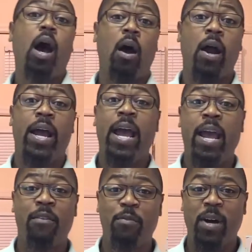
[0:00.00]
Alright,
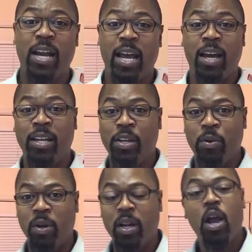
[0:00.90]
hey everybody, how you
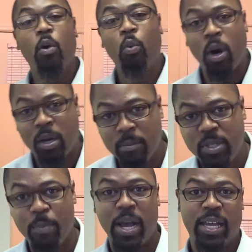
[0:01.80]
doing? Welcome
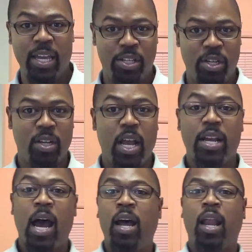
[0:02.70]
to my kitchen.
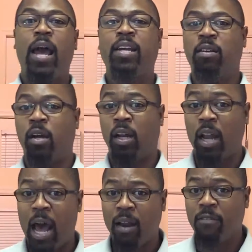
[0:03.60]
Now, unlike a
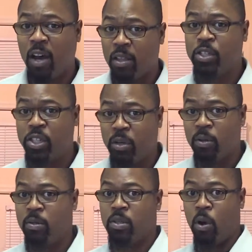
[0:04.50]
lot of other
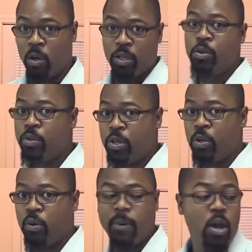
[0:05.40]
shows on
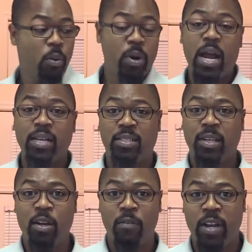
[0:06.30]
YouTube, we're not
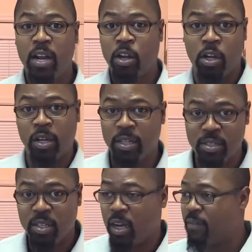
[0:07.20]
sitting over here cooking
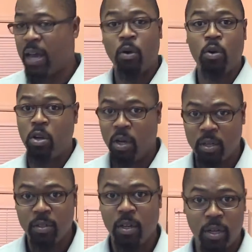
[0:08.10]
stuff. I don't cook,
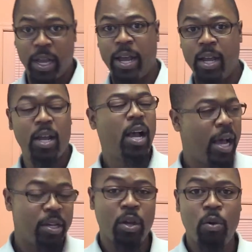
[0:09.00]
okay?
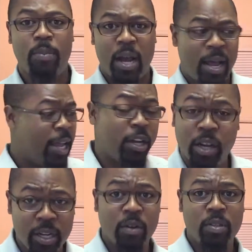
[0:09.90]
I do, but I ain't
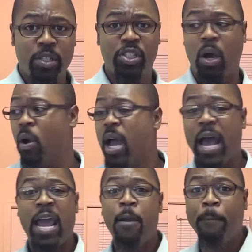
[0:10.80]
cooking on this show.
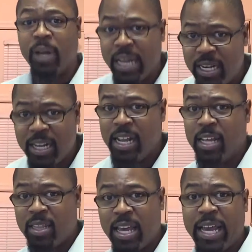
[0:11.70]
I ain't blending
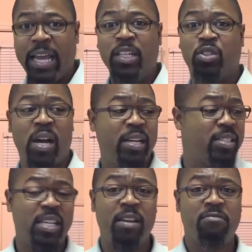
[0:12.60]
anything. I ain't trying to
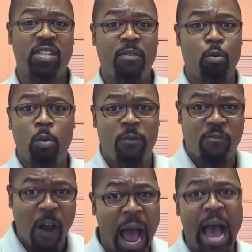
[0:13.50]
see if stuff will
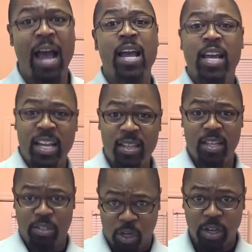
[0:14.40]
fry in
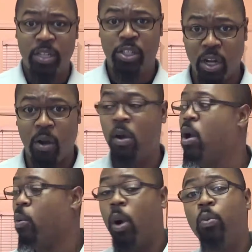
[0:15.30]
this cooking show.
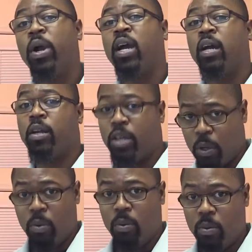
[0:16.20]
What we're gonna
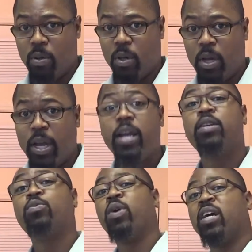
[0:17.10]
do
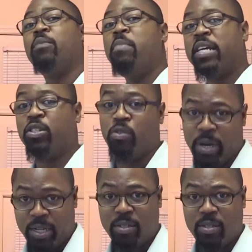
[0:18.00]
is we're gonna mix
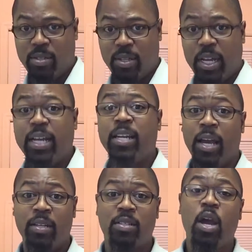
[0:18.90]
drinks.
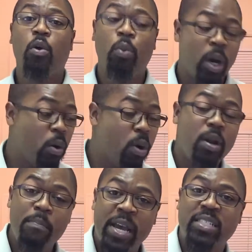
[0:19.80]
Yes, we're going
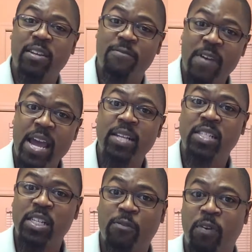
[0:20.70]
to mix the
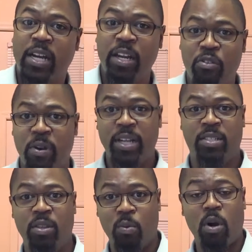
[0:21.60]
fanciest fucking drinks
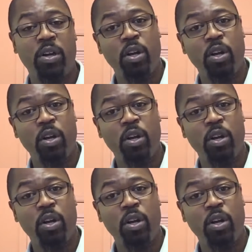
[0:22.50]
in the world.